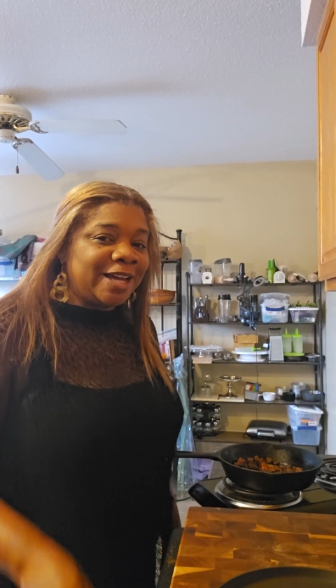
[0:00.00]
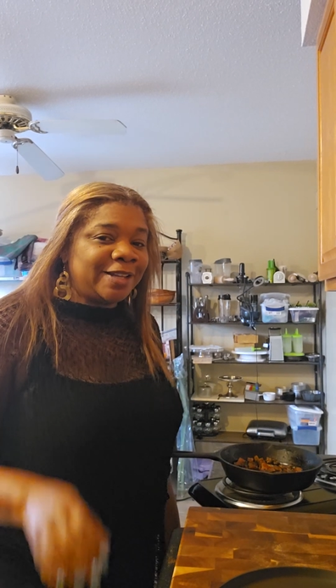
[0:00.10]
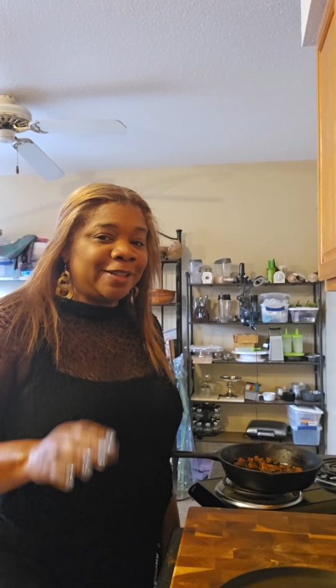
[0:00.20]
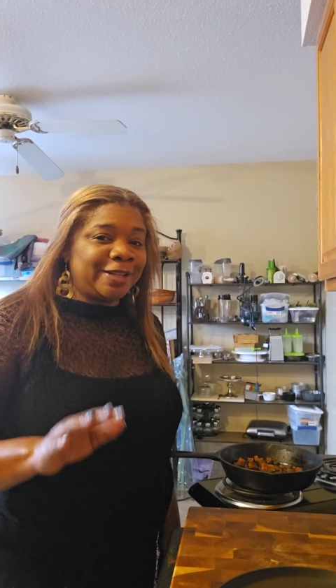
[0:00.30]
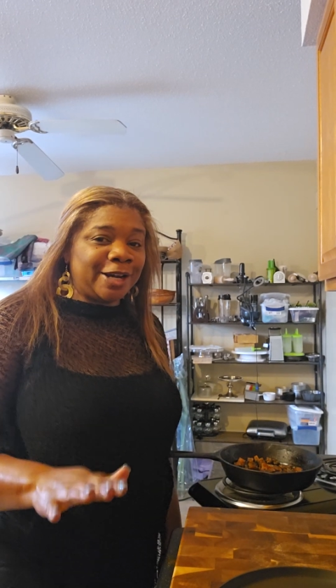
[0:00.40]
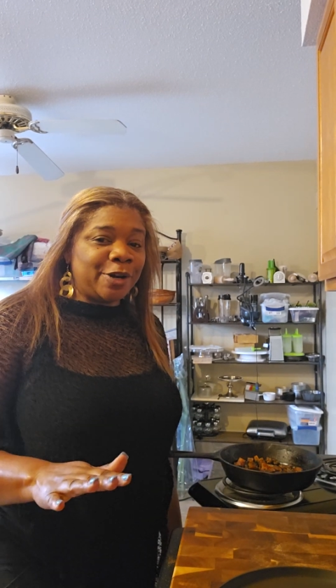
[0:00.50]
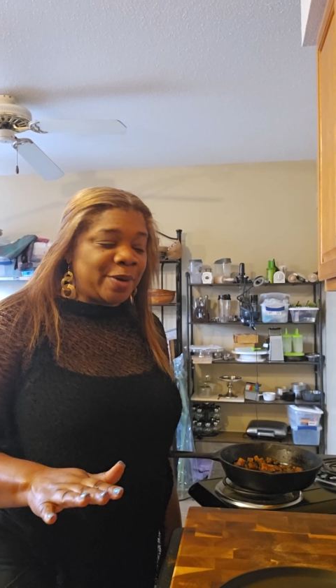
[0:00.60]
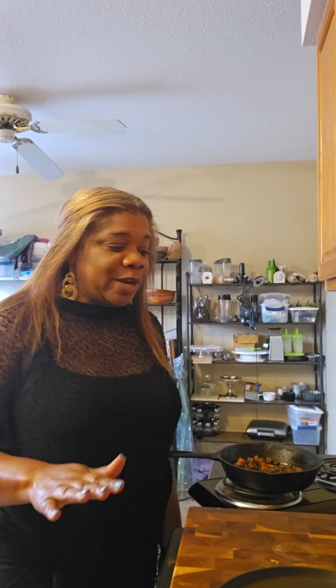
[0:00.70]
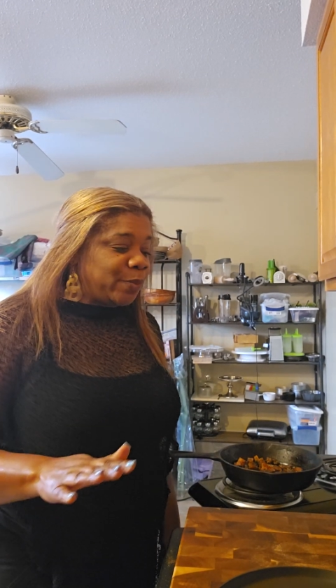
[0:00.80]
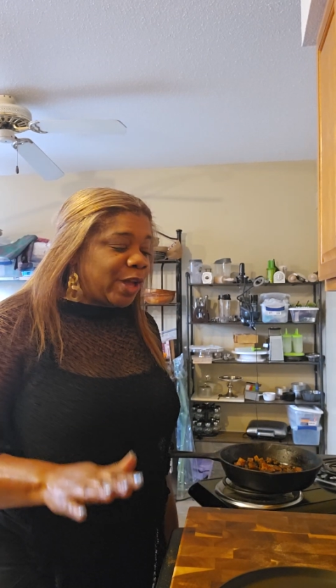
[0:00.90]

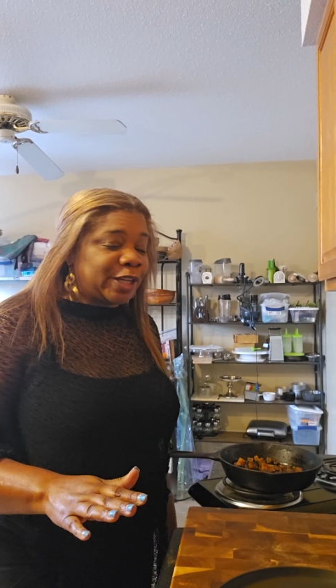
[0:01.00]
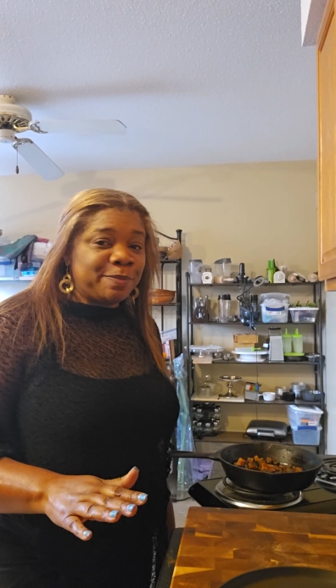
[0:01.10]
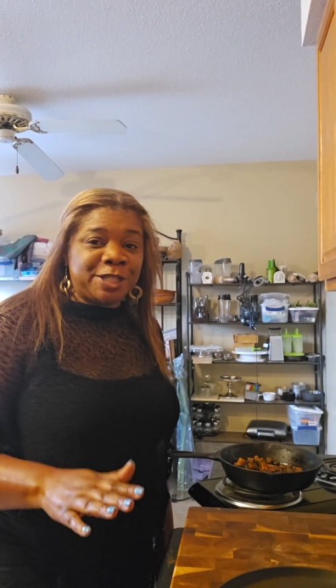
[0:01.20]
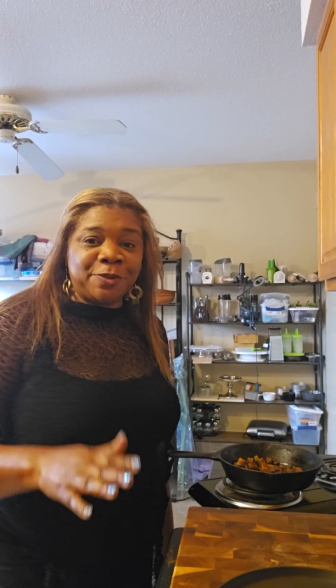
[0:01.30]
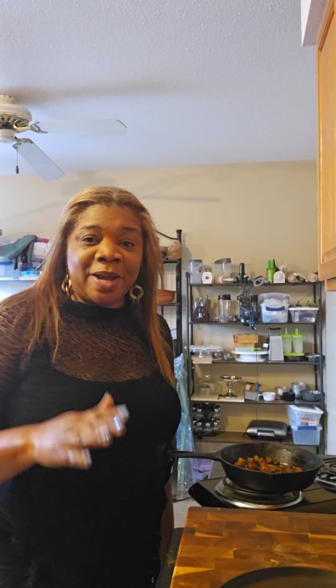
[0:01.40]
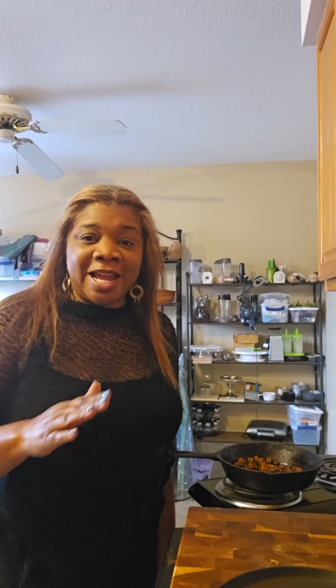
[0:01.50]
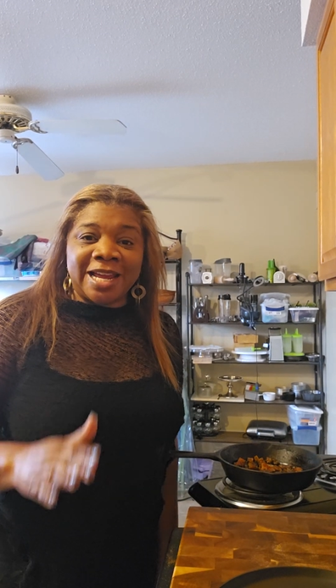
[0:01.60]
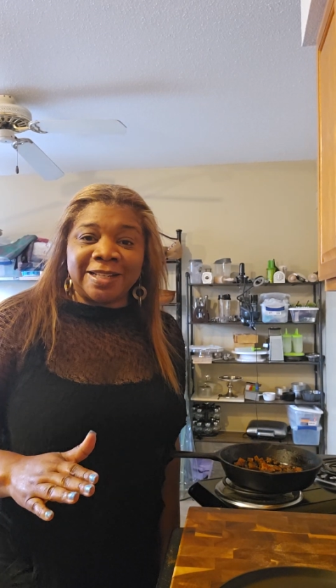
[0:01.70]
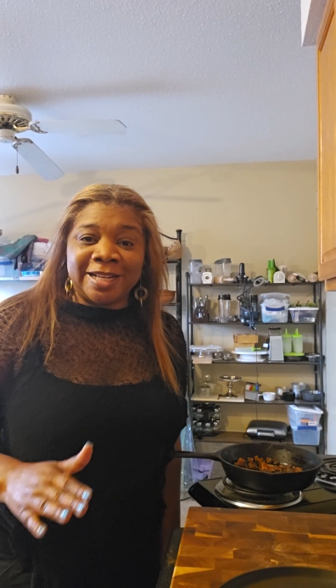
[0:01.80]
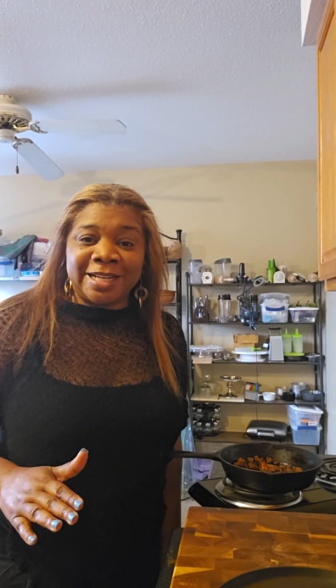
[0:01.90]
Hello and welcome to
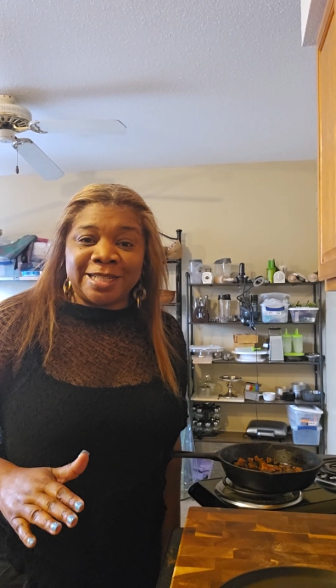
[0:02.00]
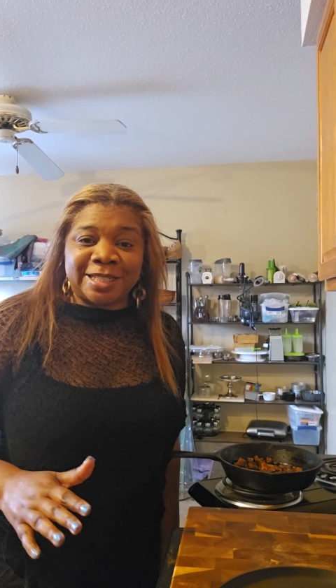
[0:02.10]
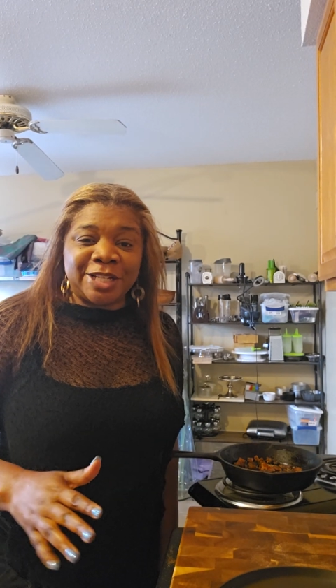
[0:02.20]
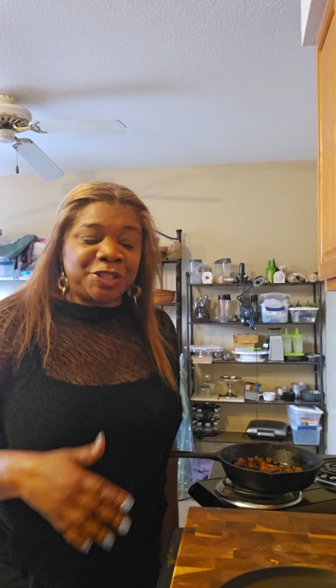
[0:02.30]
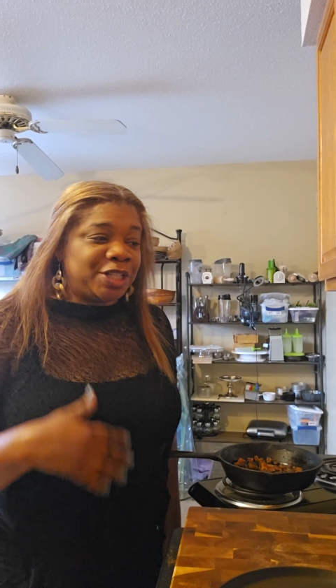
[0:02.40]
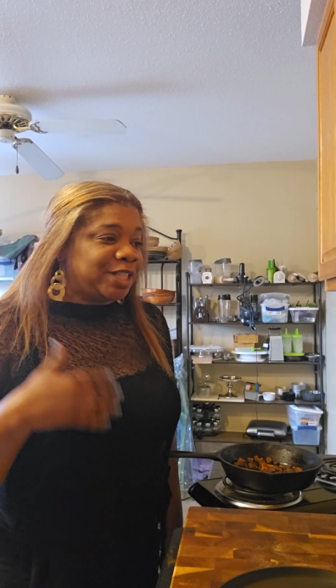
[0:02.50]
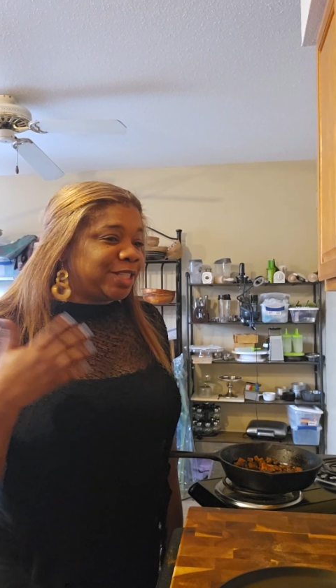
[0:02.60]
Aunt Lainey's Kitchen.